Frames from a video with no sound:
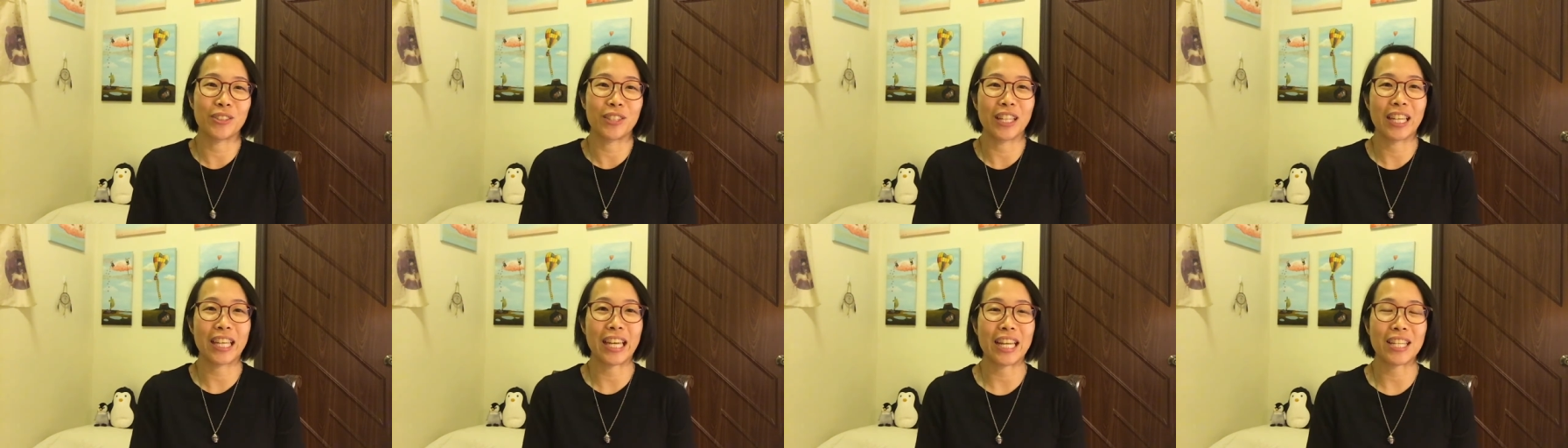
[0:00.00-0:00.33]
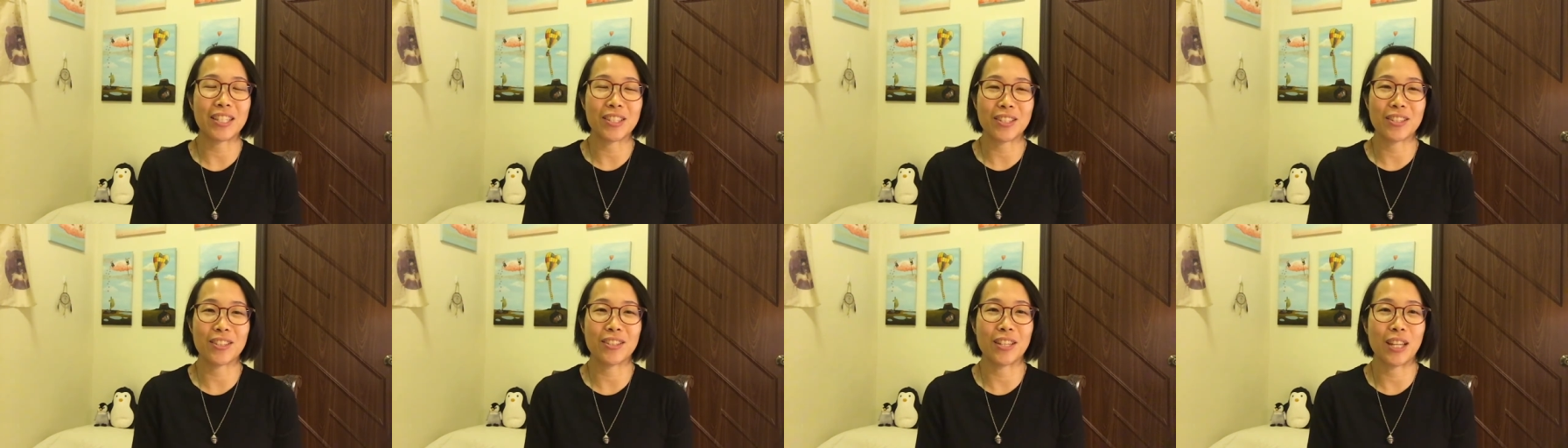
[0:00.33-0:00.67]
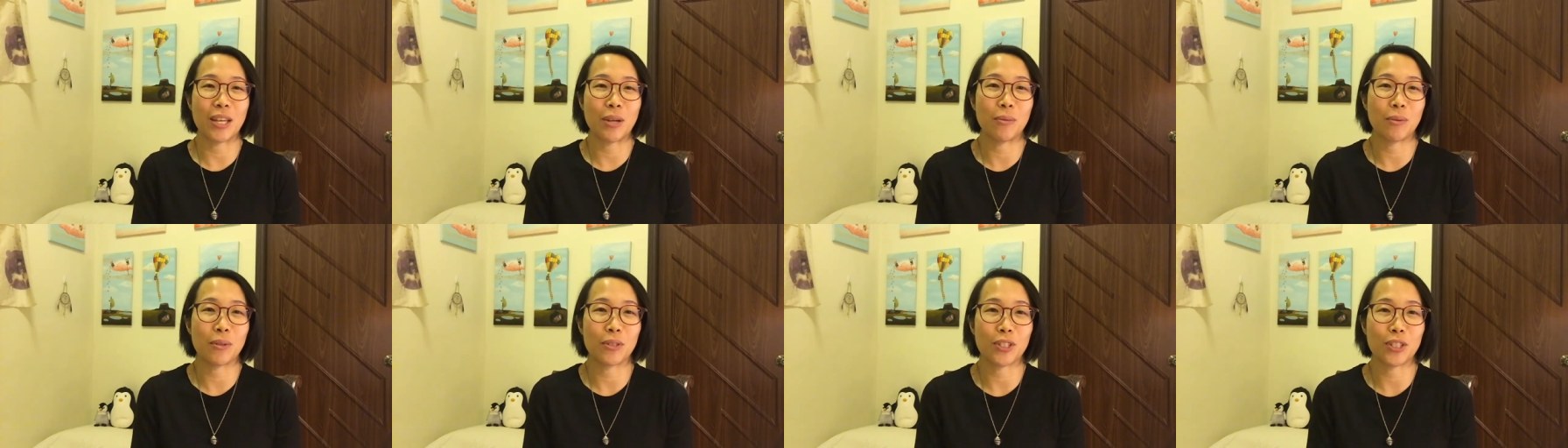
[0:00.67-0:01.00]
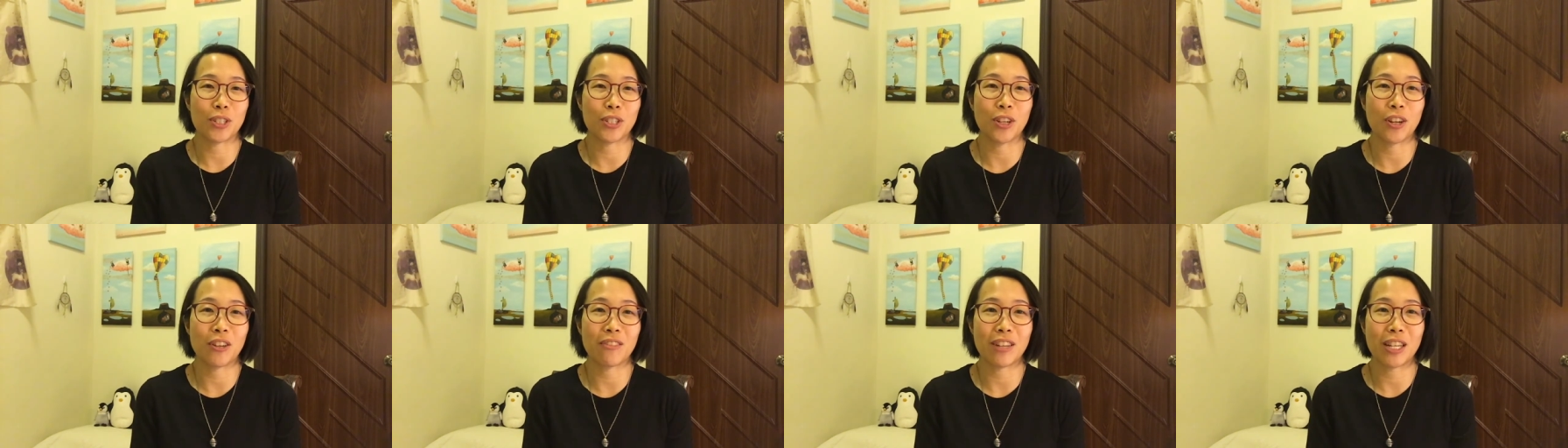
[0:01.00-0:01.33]
I guess they were
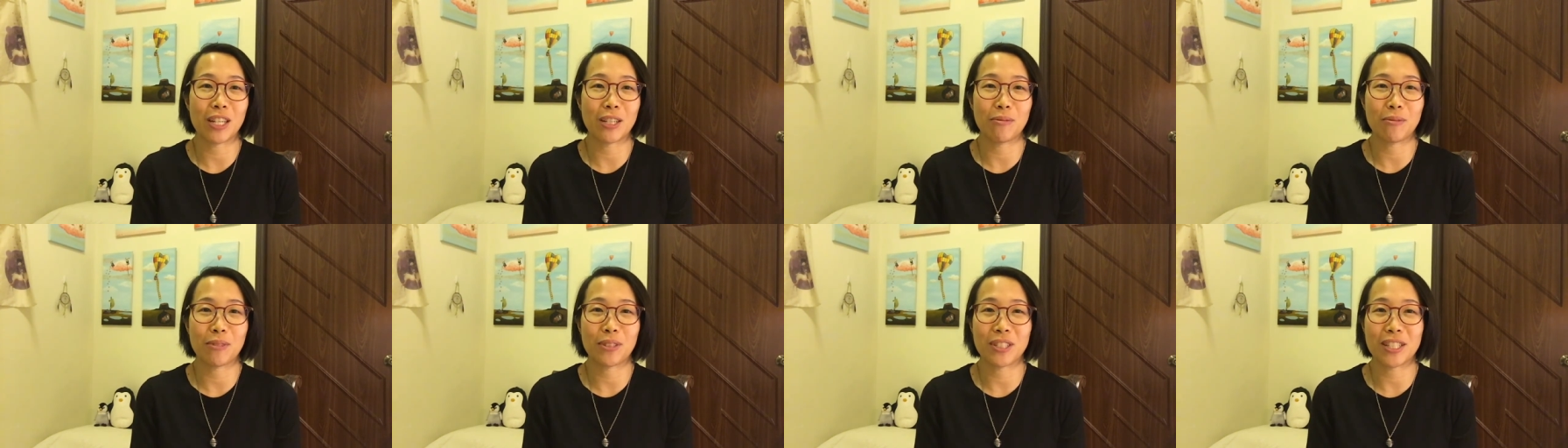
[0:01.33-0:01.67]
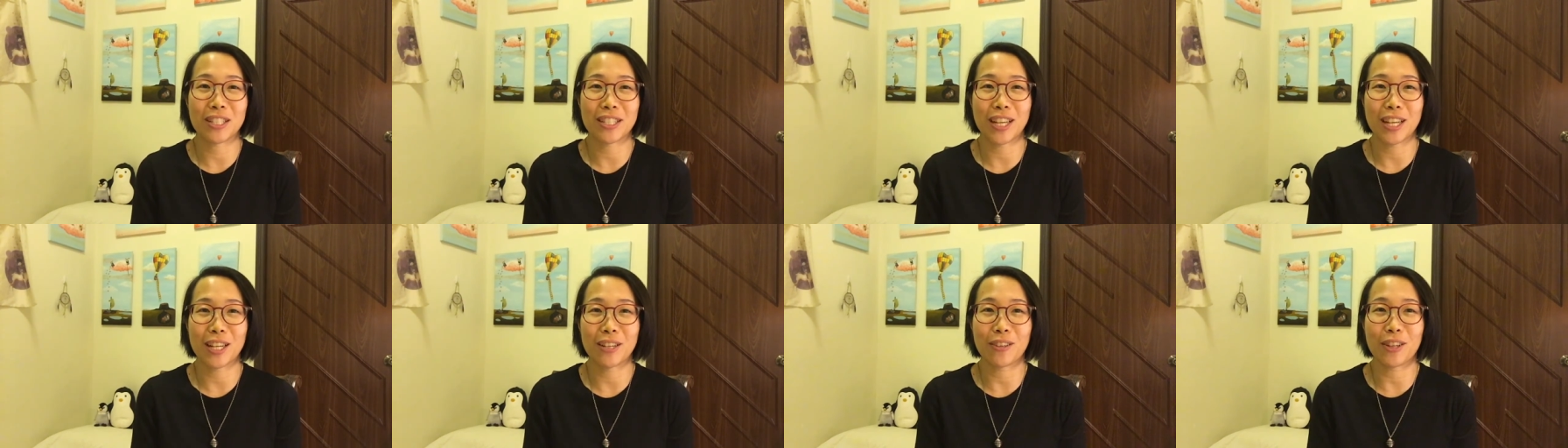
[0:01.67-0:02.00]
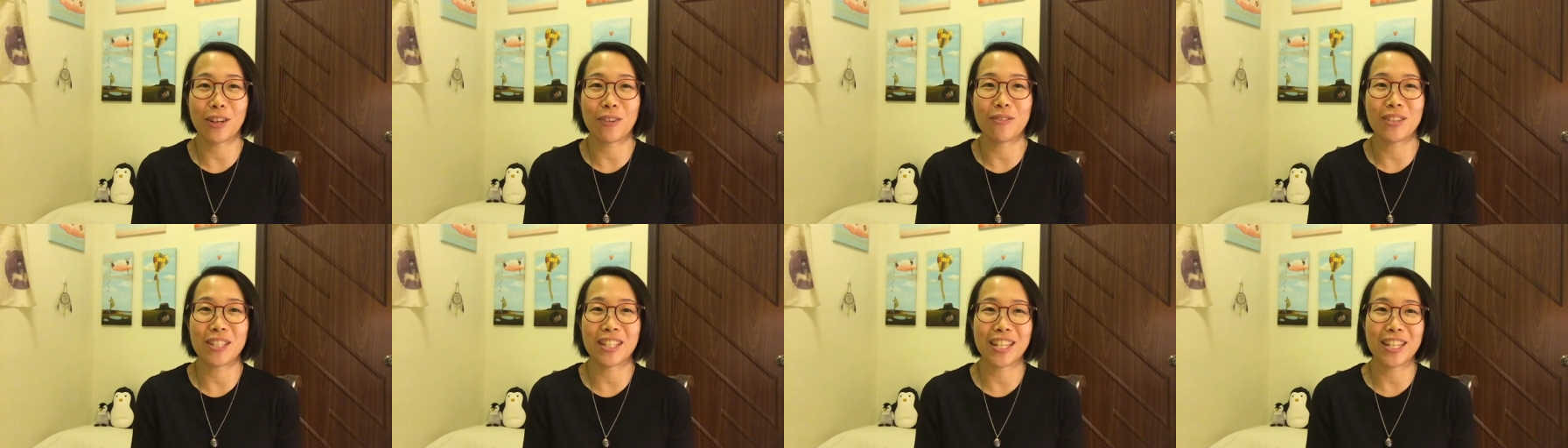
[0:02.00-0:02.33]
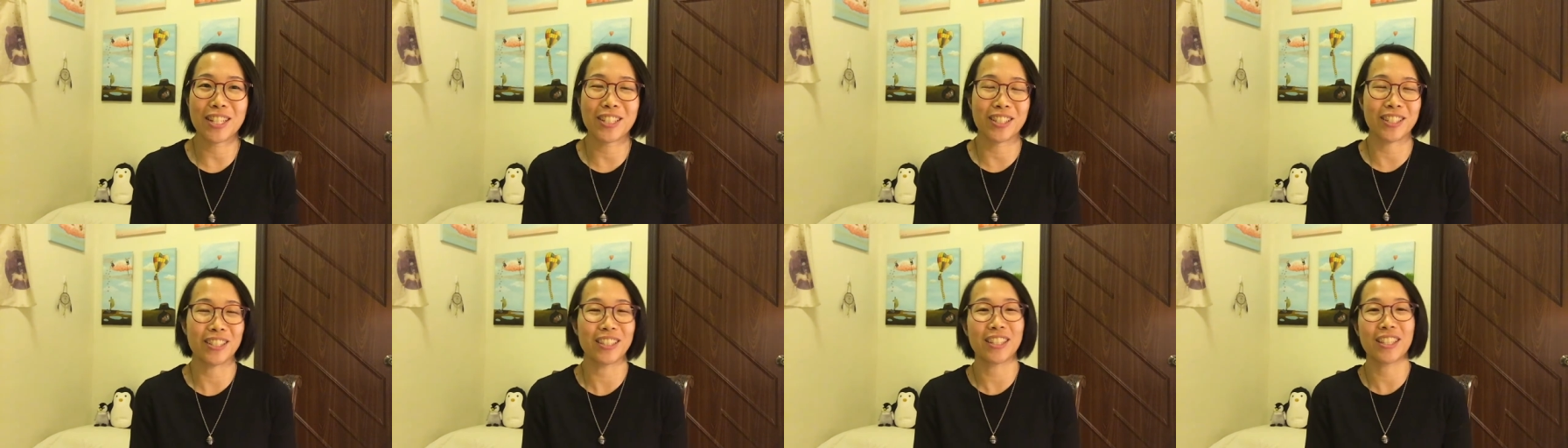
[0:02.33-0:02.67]
just not ready for this kind of
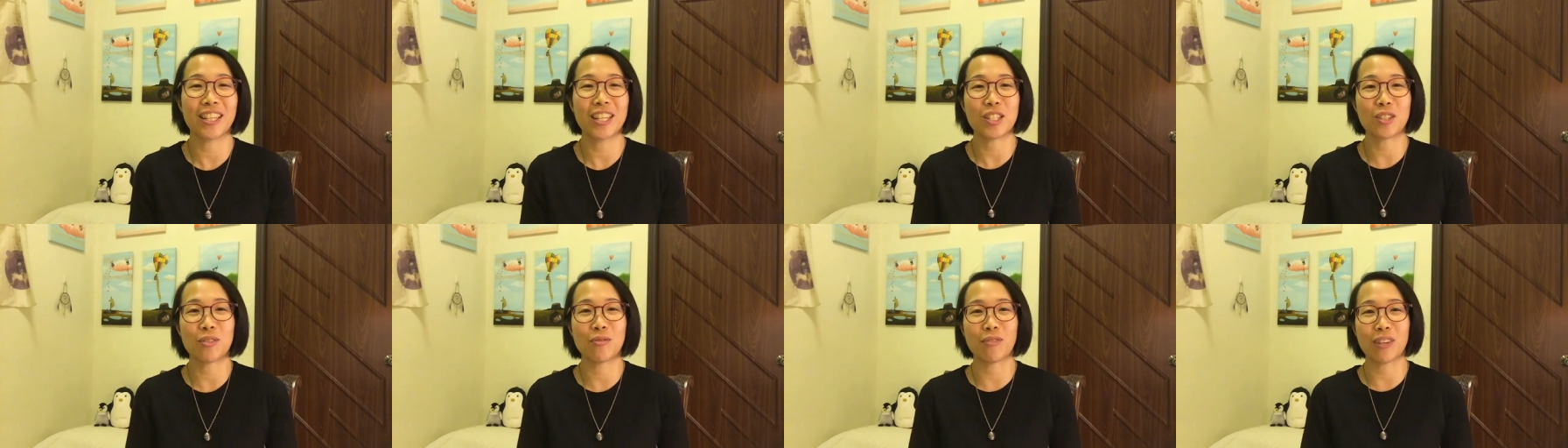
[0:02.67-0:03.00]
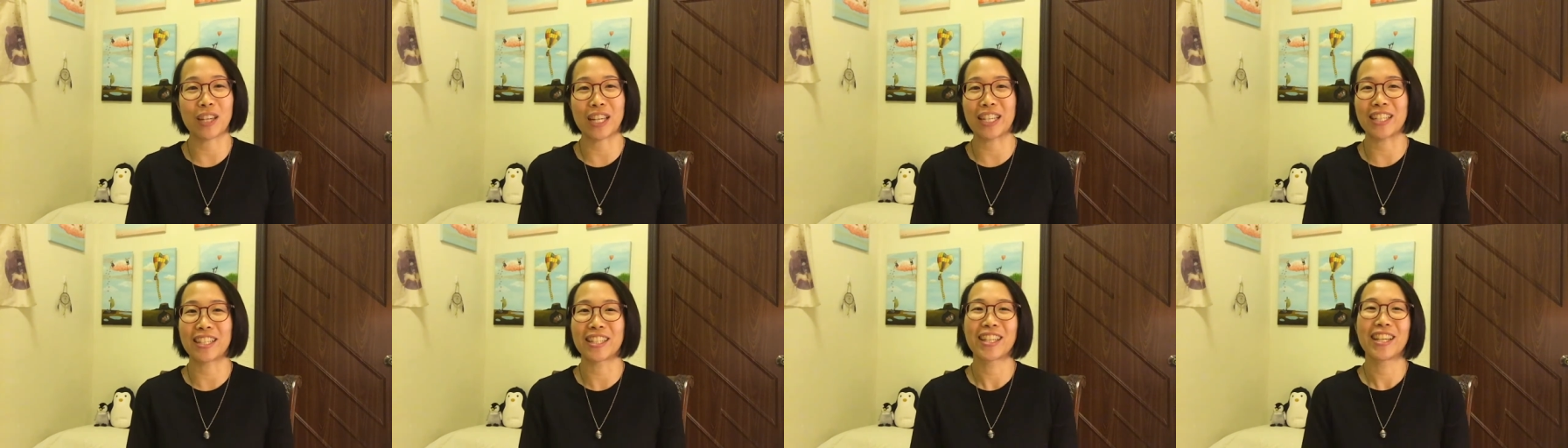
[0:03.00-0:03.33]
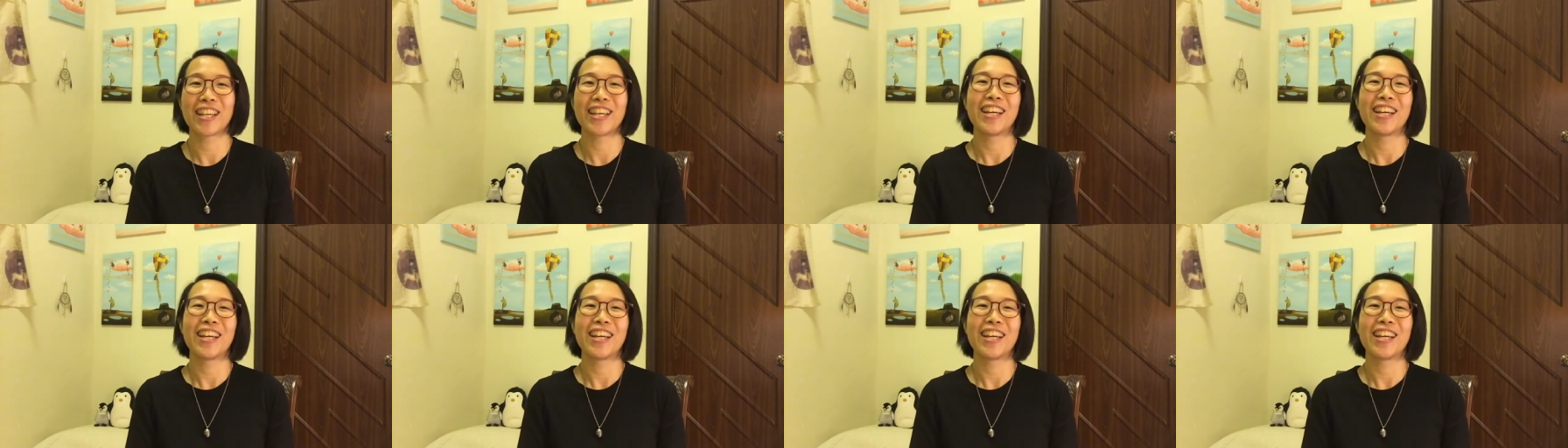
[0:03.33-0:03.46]
conversation, and that's fine.